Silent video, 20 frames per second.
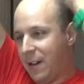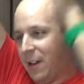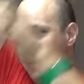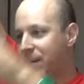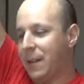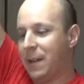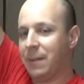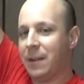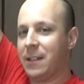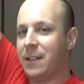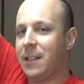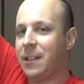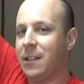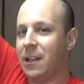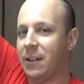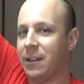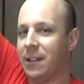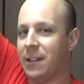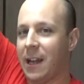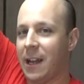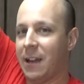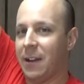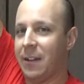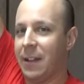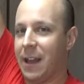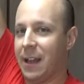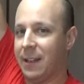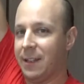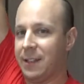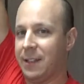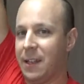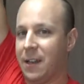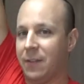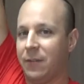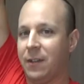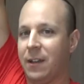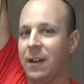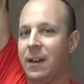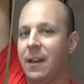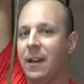helmet. I'm going to teach you how to tie all that and
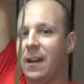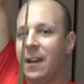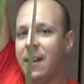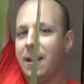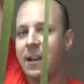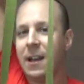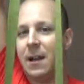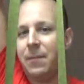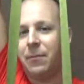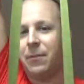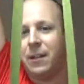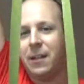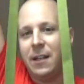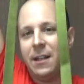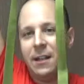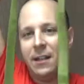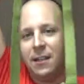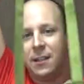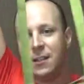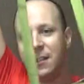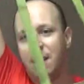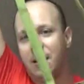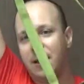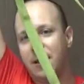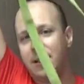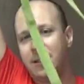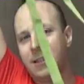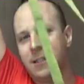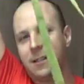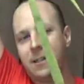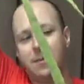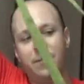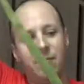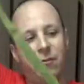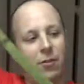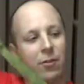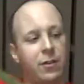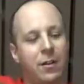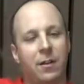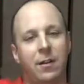stuff. And you got a pretty solid system
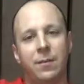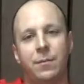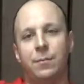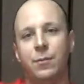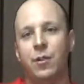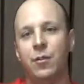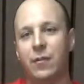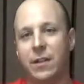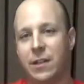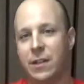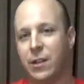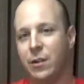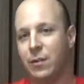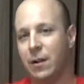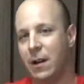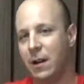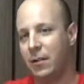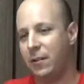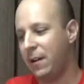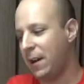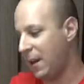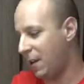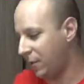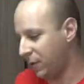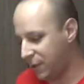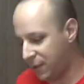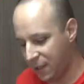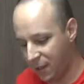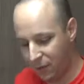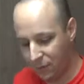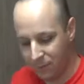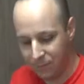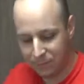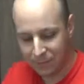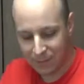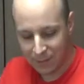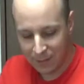for moving you around. So